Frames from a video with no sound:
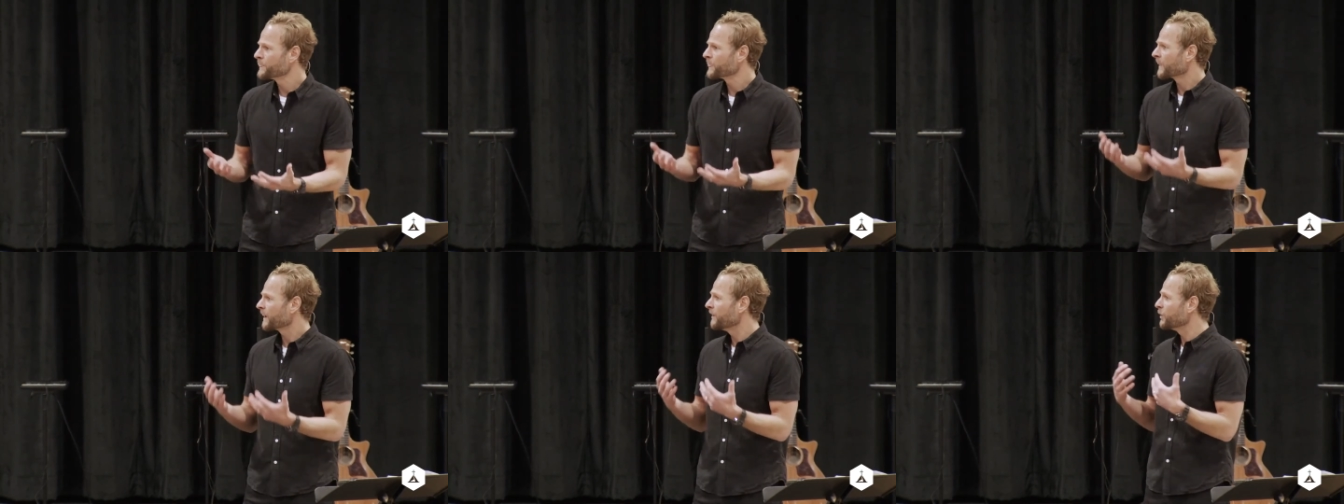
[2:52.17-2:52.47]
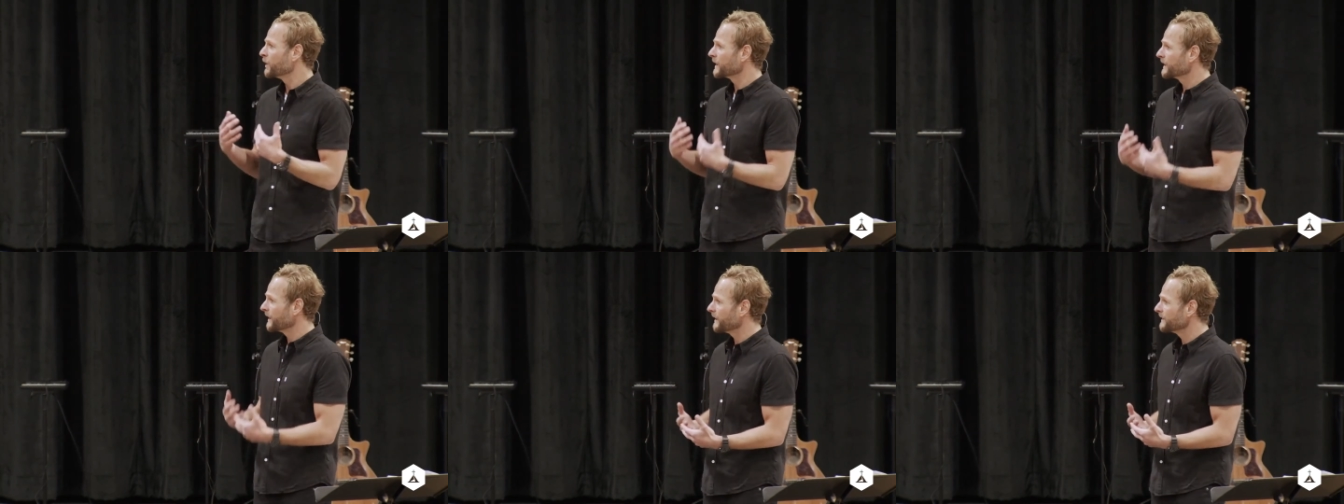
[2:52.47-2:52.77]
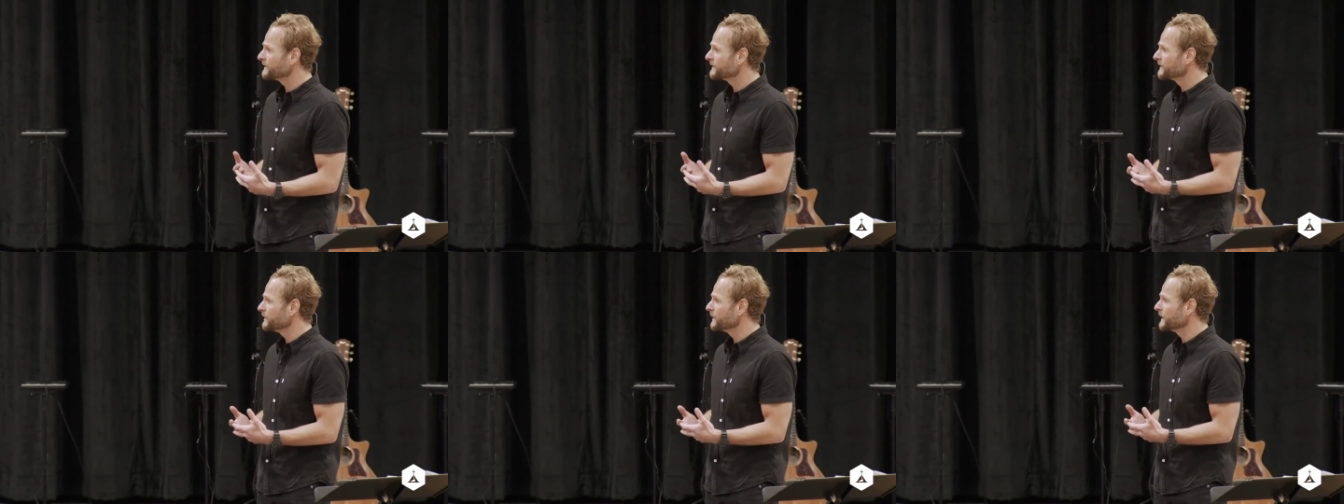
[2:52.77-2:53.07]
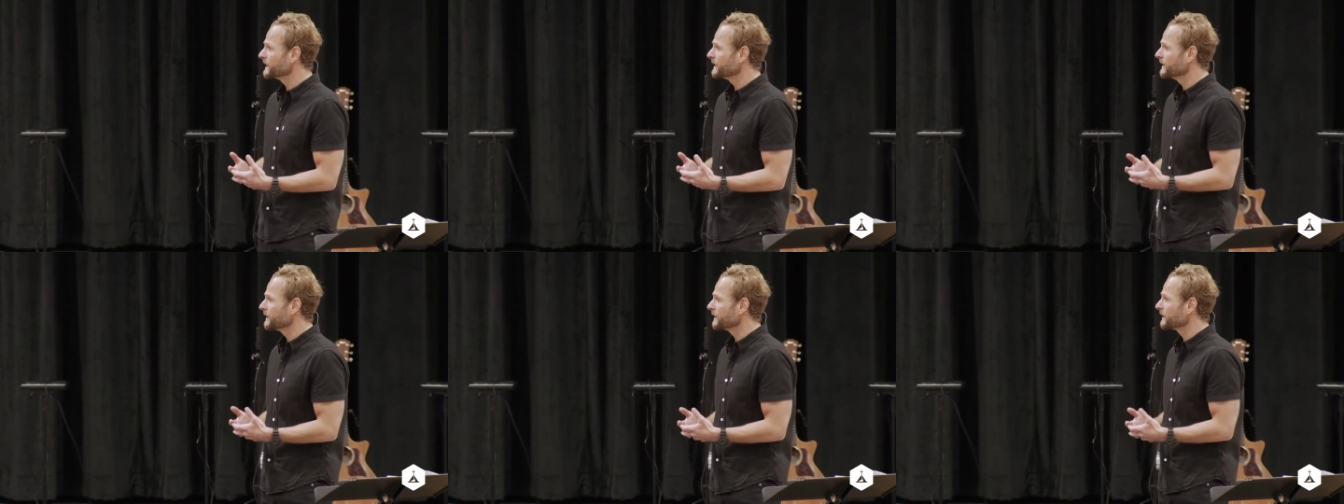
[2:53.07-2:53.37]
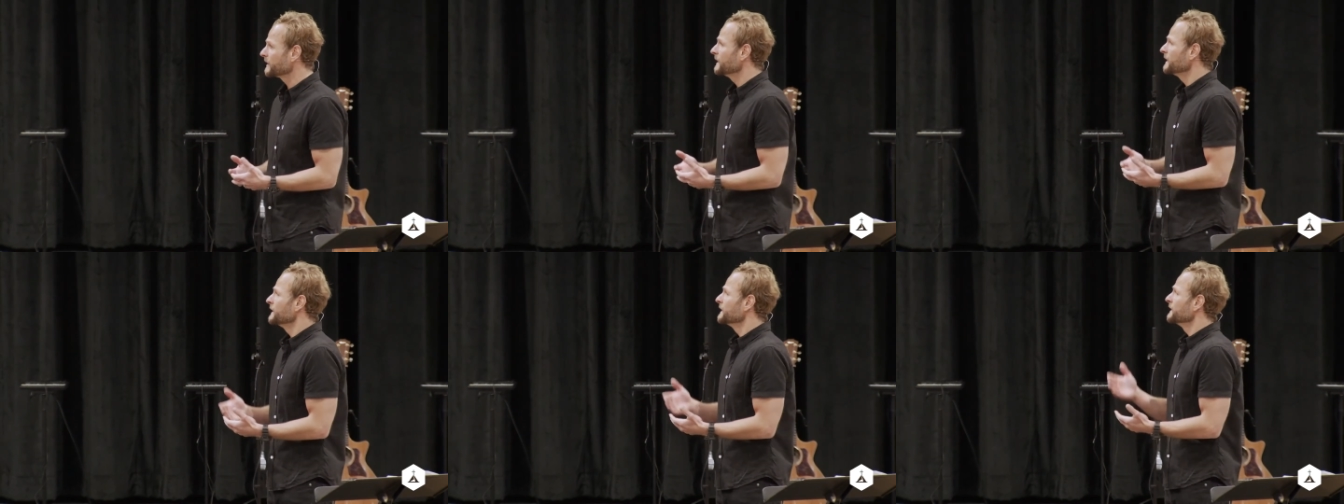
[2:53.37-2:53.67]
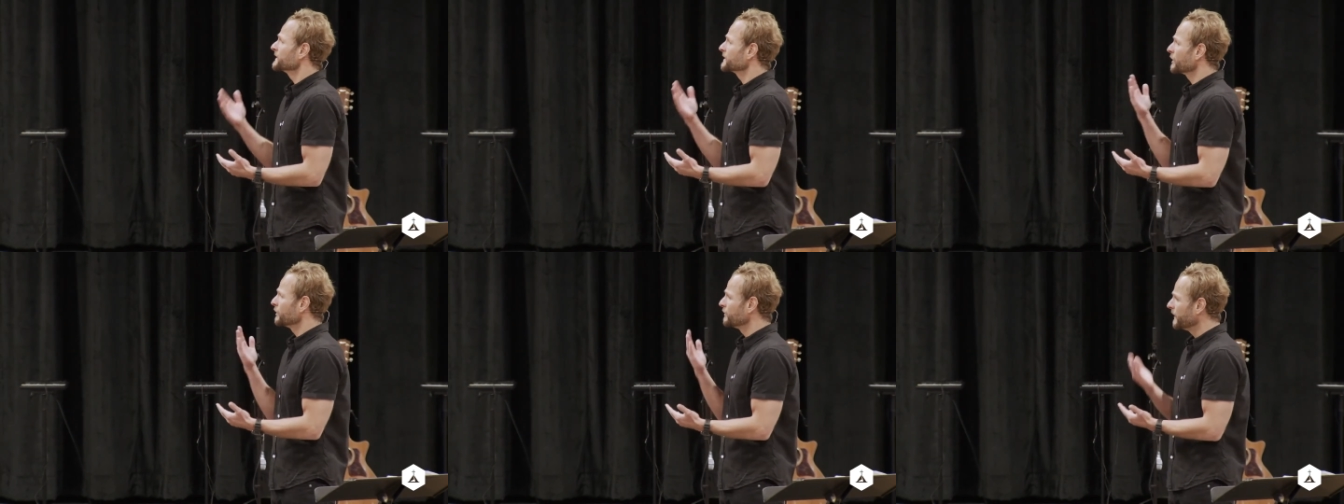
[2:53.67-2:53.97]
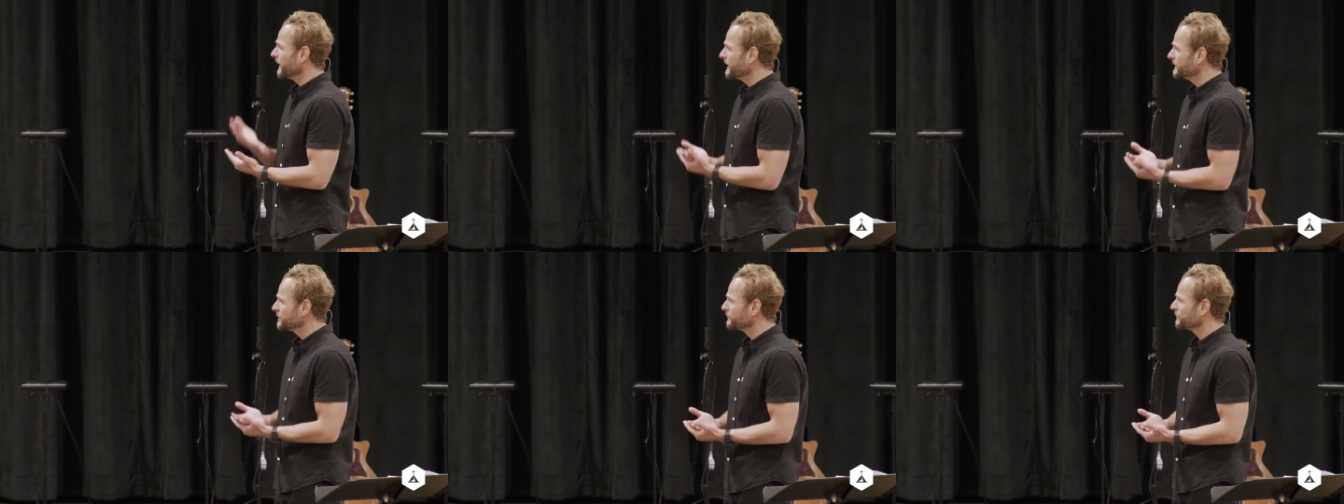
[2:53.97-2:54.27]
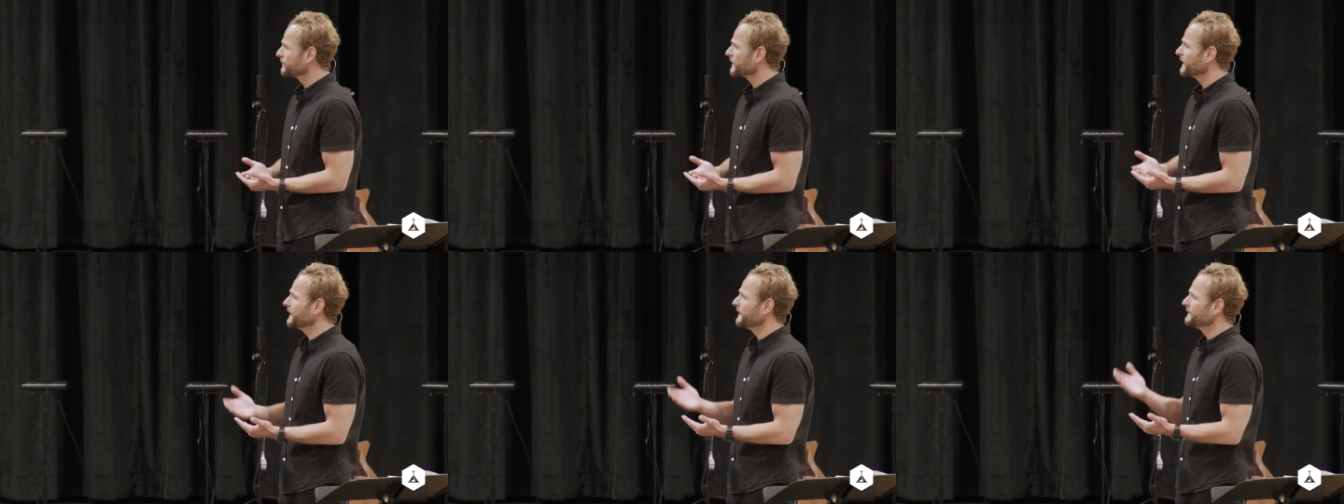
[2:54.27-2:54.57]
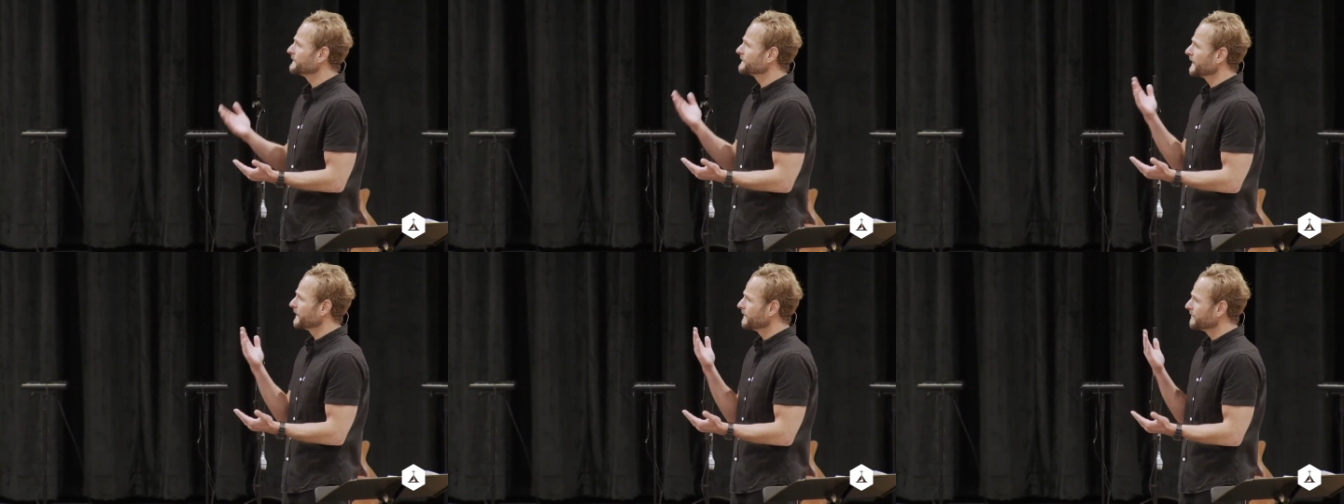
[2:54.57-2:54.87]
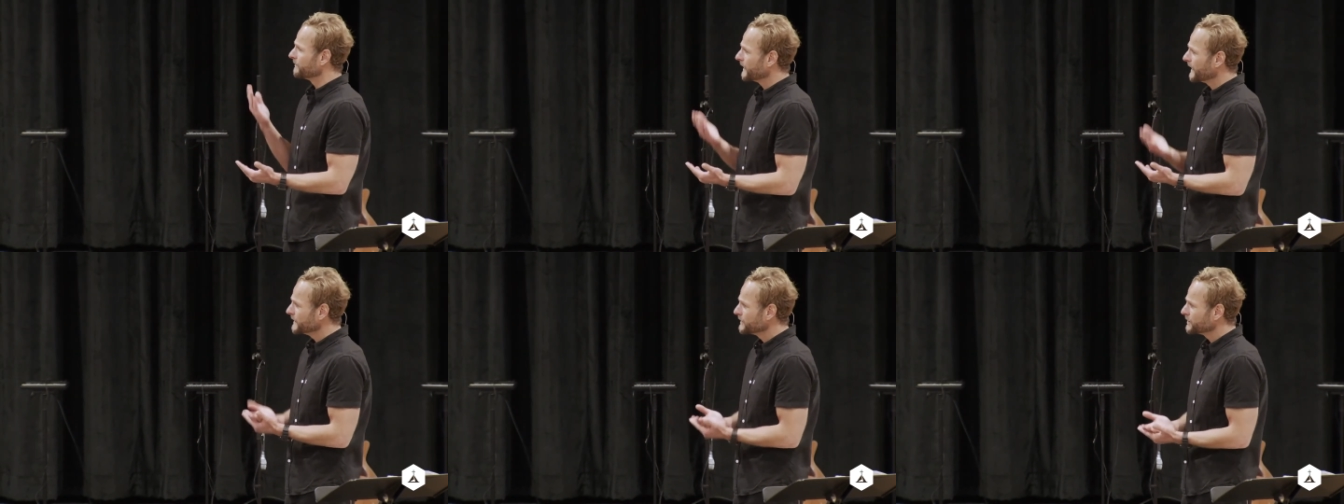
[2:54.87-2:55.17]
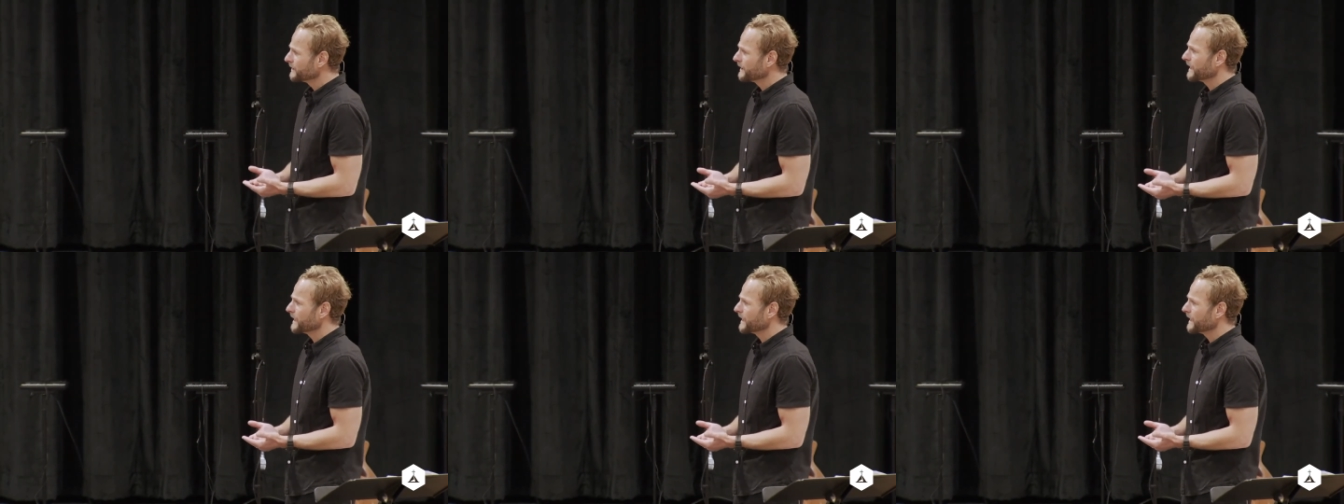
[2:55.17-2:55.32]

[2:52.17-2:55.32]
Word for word: of what God's doing here. So, invite your friends and invite your